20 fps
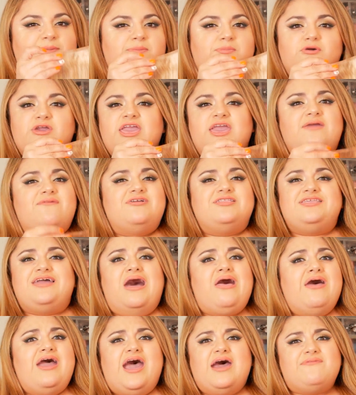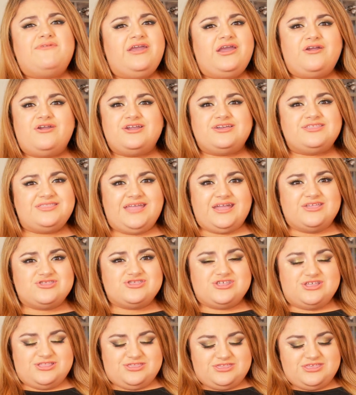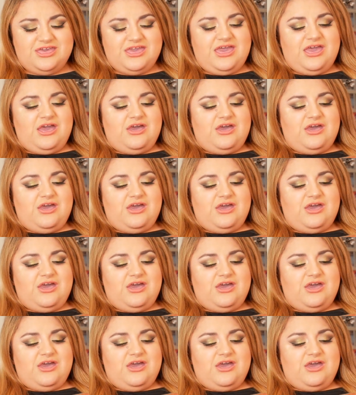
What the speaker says: that people can't even tell I have hair extensions.